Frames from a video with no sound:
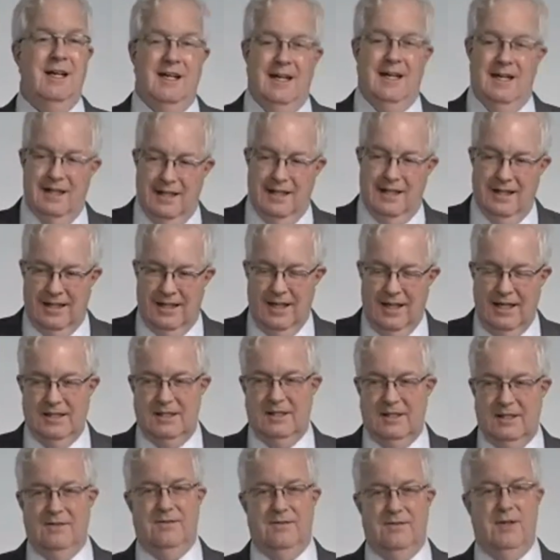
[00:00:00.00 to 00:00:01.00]
in
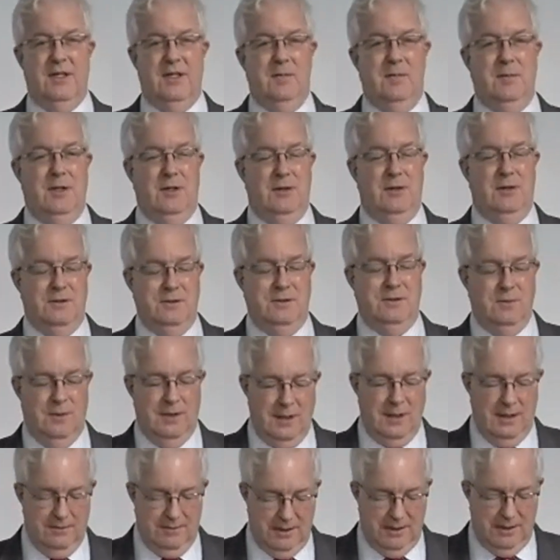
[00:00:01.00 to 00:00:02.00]
Litigation Fundamentals with
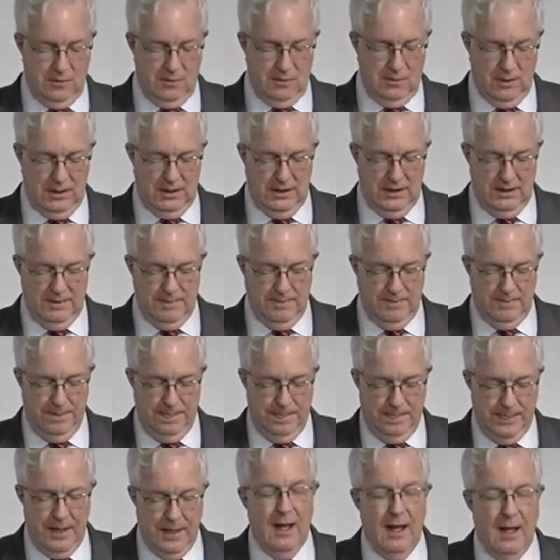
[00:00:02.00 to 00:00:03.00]
Henry Quillian.
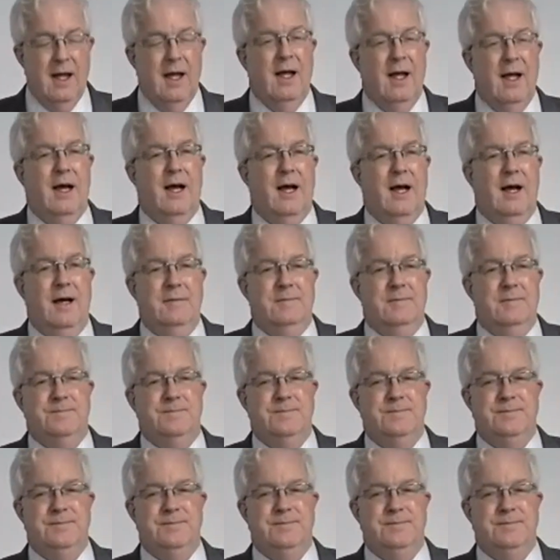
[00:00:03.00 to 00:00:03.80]
How